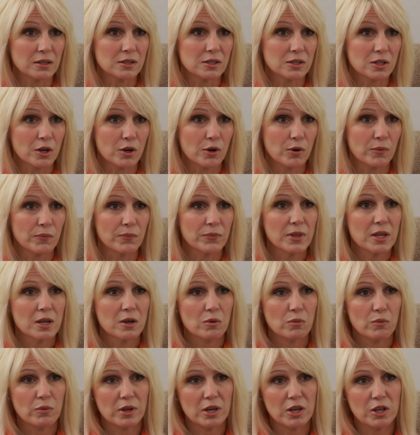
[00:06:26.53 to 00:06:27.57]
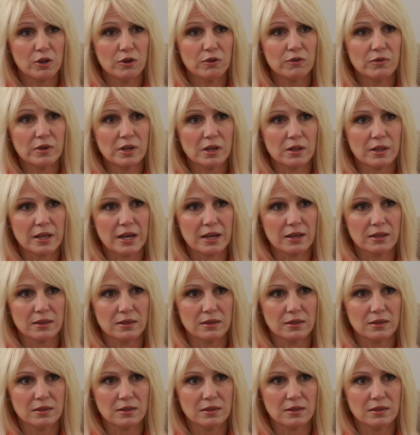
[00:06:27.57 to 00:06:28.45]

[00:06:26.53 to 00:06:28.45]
So when you feel like